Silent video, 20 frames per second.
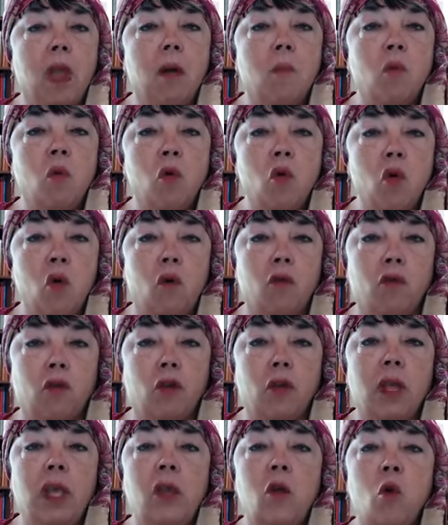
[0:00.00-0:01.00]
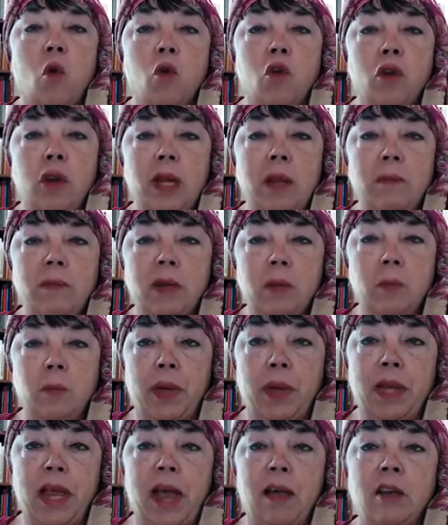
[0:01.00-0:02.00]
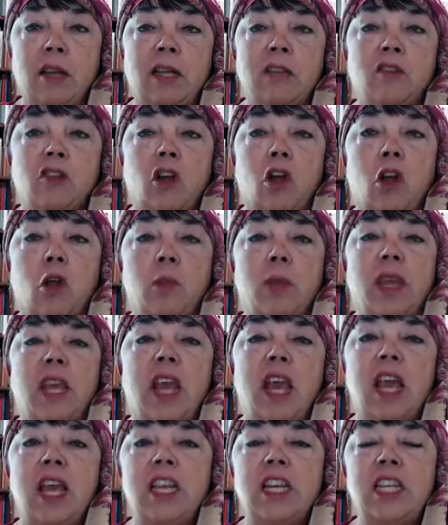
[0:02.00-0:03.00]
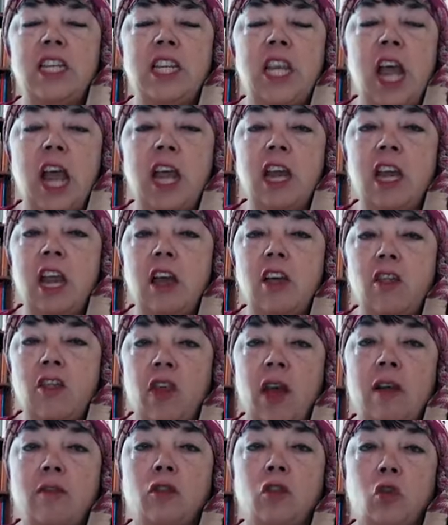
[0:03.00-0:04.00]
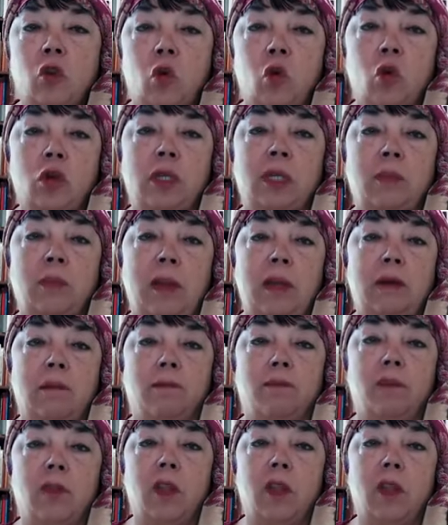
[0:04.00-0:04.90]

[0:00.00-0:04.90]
Moreover, he ordered him to pick out his army, 10,000 horsemen,